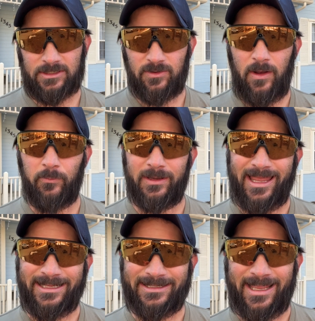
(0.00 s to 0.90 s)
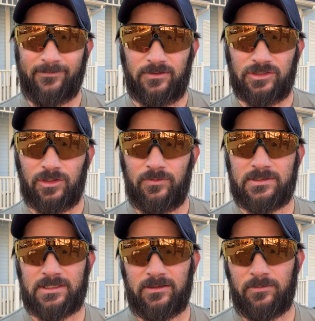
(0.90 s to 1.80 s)
So I would likely have to slow
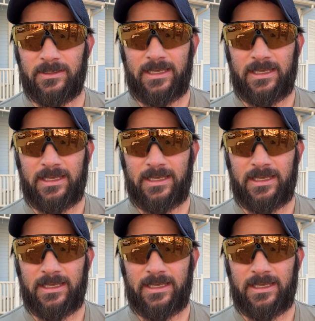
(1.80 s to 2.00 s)
this a little bit